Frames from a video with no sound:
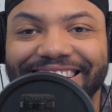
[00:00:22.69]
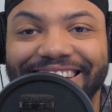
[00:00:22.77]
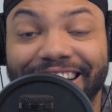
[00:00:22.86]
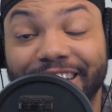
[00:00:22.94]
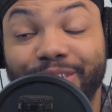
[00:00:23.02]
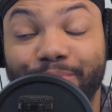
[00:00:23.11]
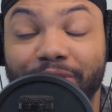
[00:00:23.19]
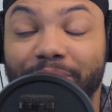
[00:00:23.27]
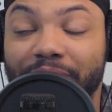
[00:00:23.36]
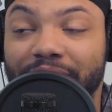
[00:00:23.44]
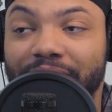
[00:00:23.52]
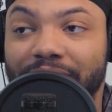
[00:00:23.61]
That's pretty
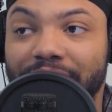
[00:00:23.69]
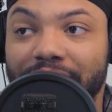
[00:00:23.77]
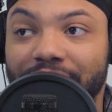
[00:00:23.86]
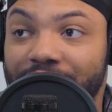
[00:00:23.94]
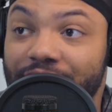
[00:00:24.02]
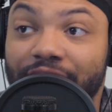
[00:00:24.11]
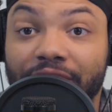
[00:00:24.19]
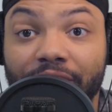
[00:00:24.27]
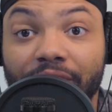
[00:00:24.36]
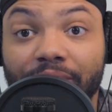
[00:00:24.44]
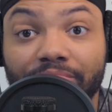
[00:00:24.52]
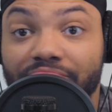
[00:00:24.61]
much the gist
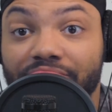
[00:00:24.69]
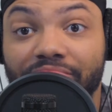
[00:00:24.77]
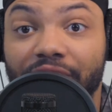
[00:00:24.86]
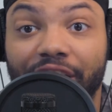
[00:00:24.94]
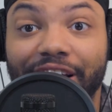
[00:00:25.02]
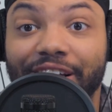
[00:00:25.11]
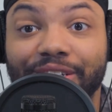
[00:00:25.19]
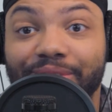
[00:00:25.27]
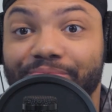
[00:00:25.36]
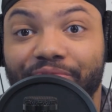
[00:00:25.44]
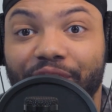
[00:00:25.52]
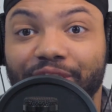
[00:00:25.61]
of the. It is.
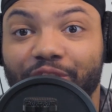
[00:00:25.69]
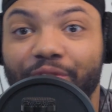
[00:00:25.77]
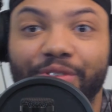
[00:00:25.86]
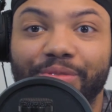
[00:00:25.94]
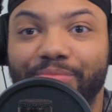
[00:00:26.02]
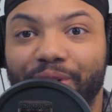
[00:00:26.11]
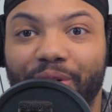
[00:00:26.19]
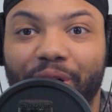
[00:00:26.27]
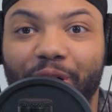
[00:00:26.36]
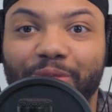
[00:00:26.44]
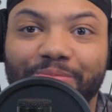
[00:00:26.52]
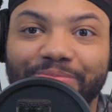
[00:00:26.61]
Fun's over. Go home.